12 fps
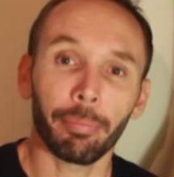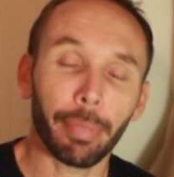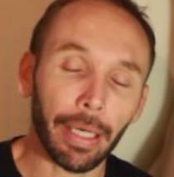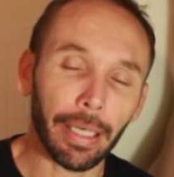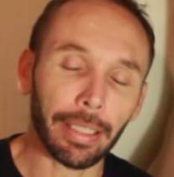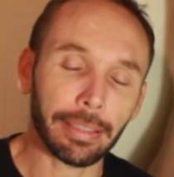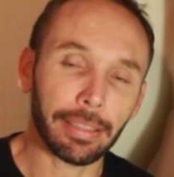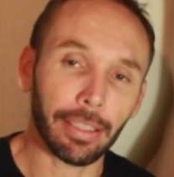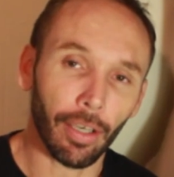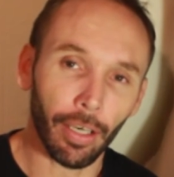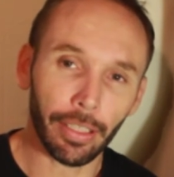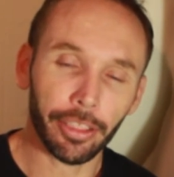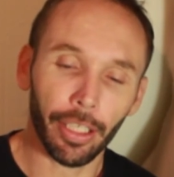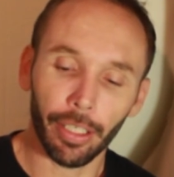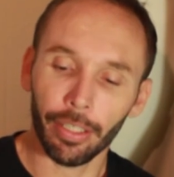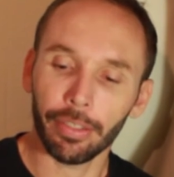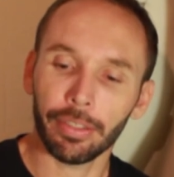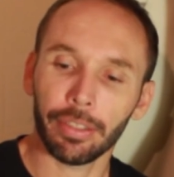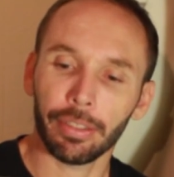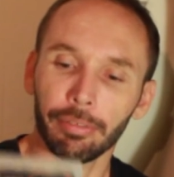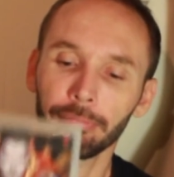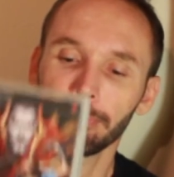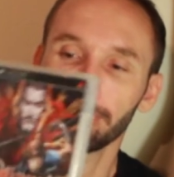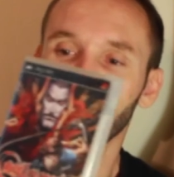But I chose
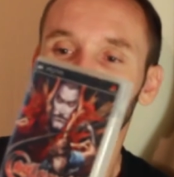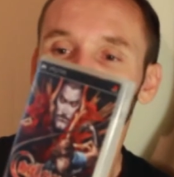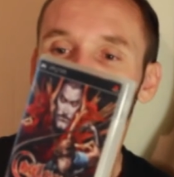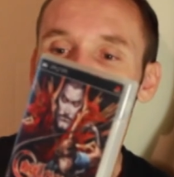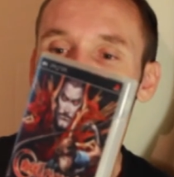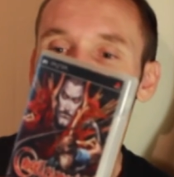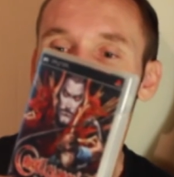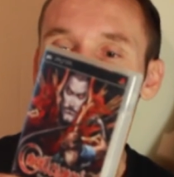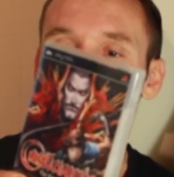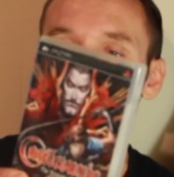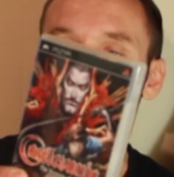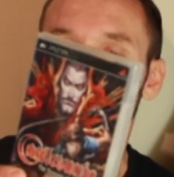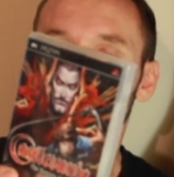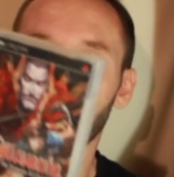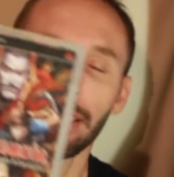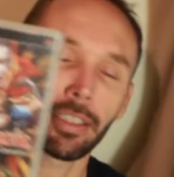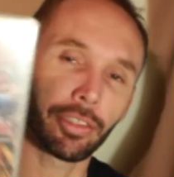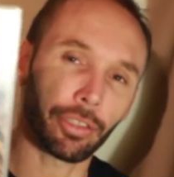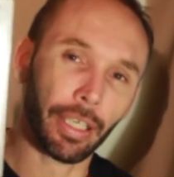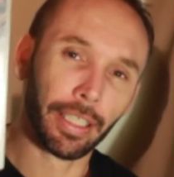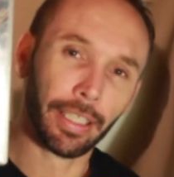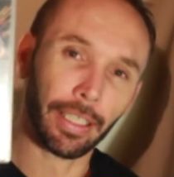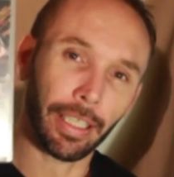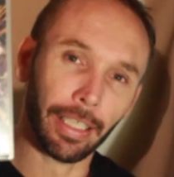Castlevania The
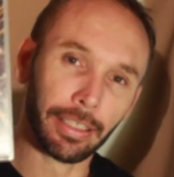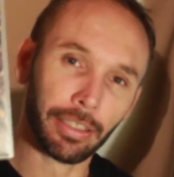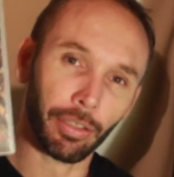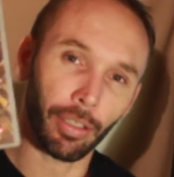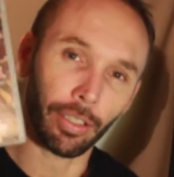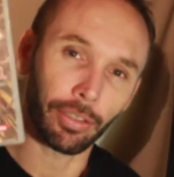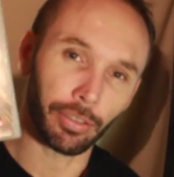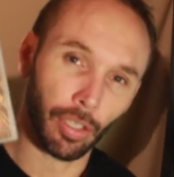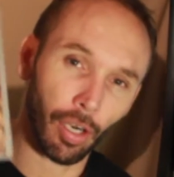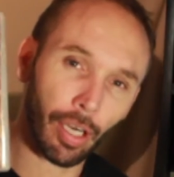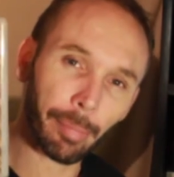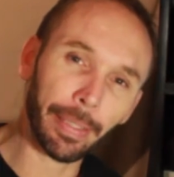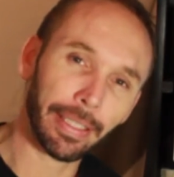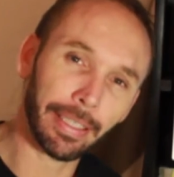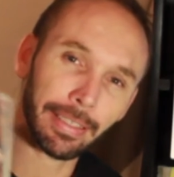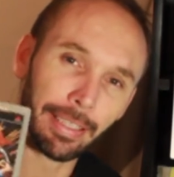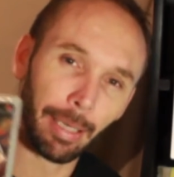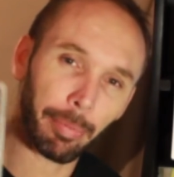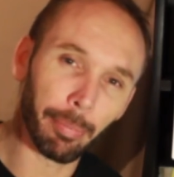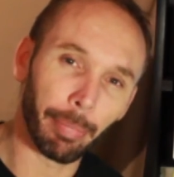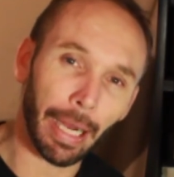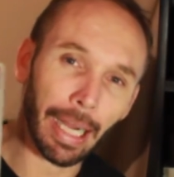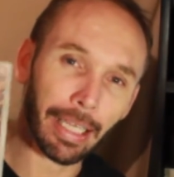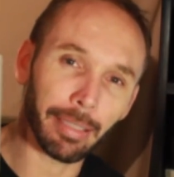Dracula X Chronicles. I picked this up a
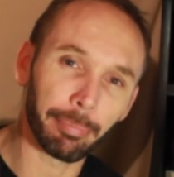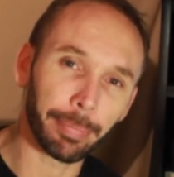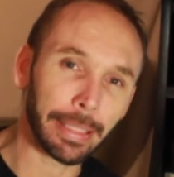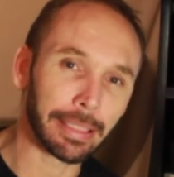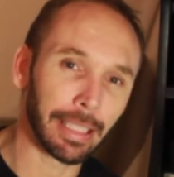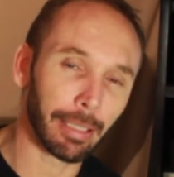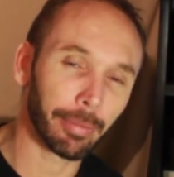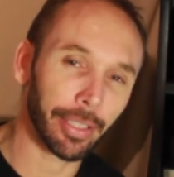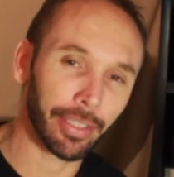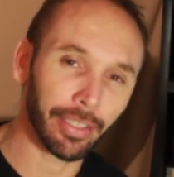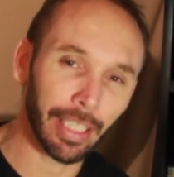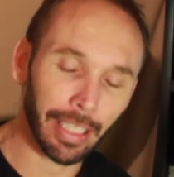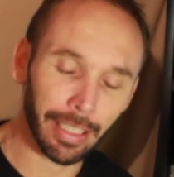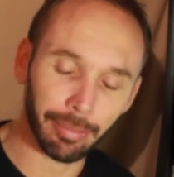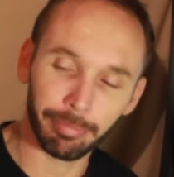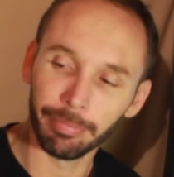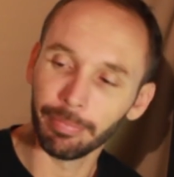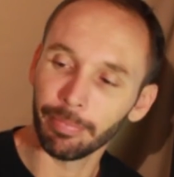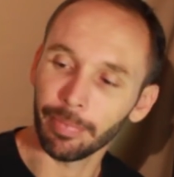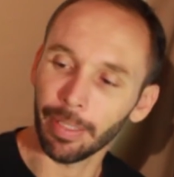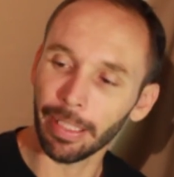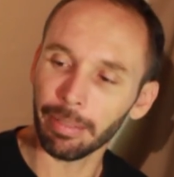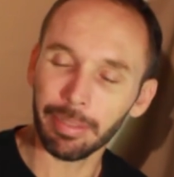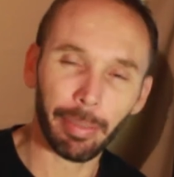bargain at Big W. I
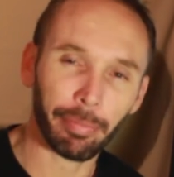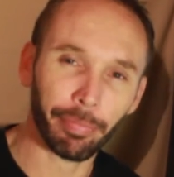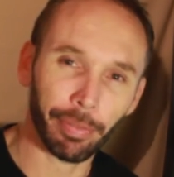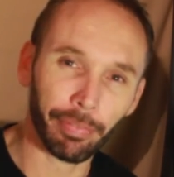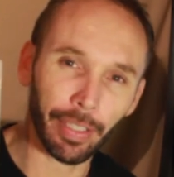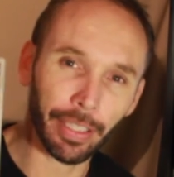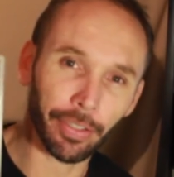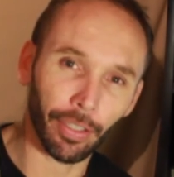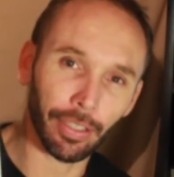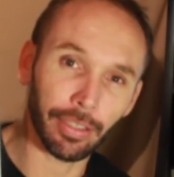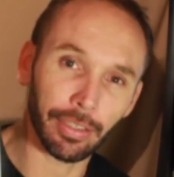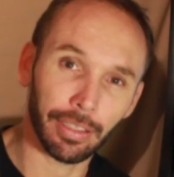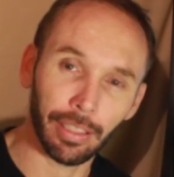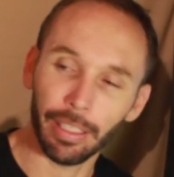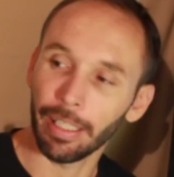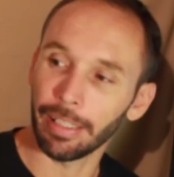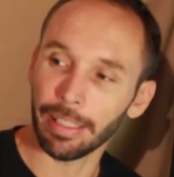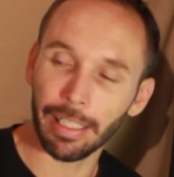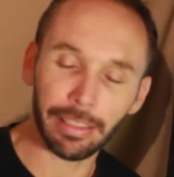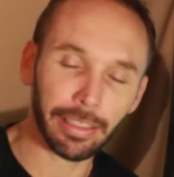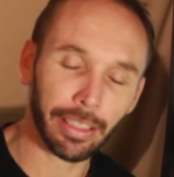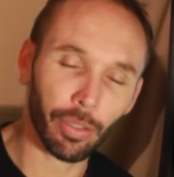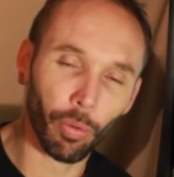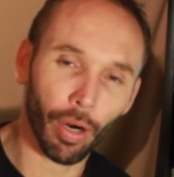think it was about $15. It's
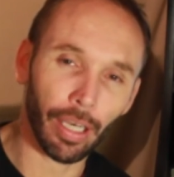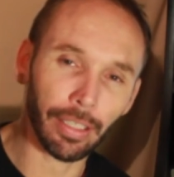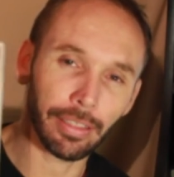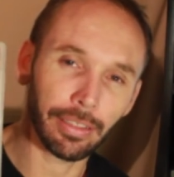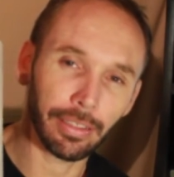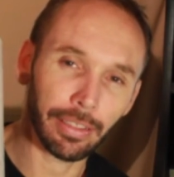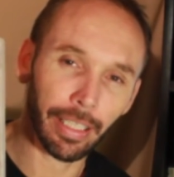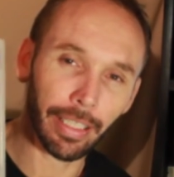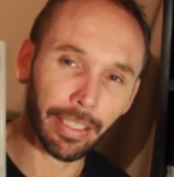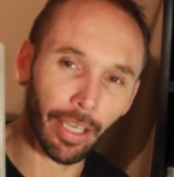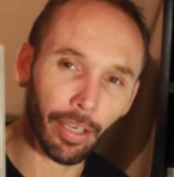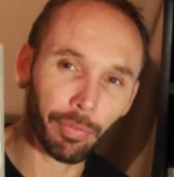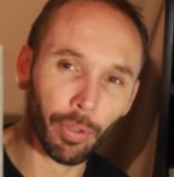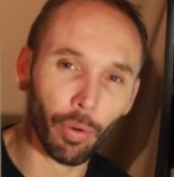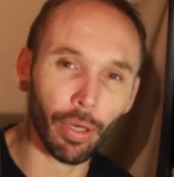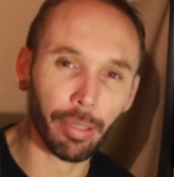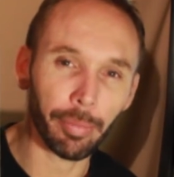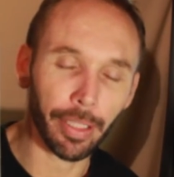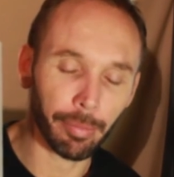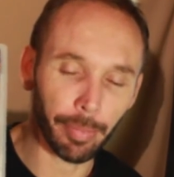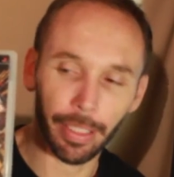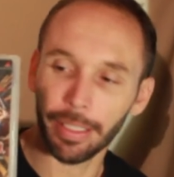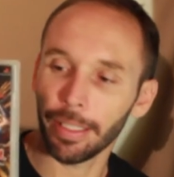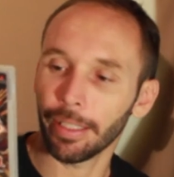actually can go for quite a bit of
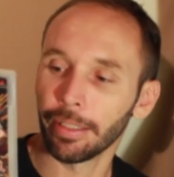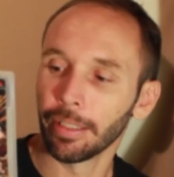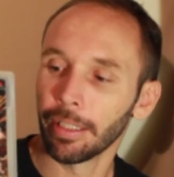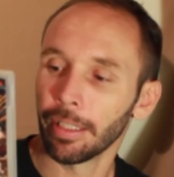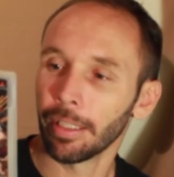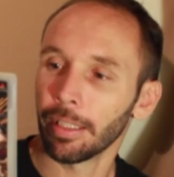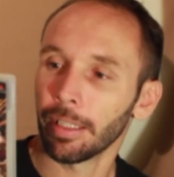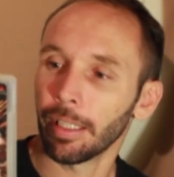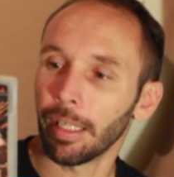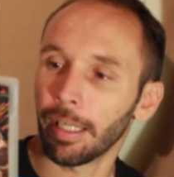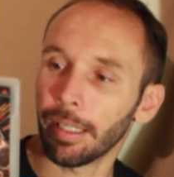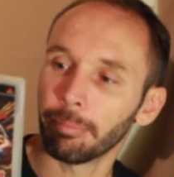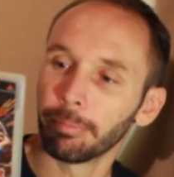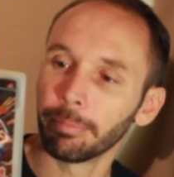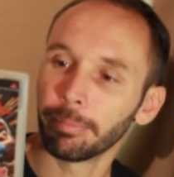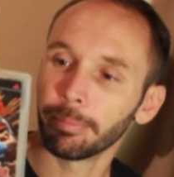money now. I'm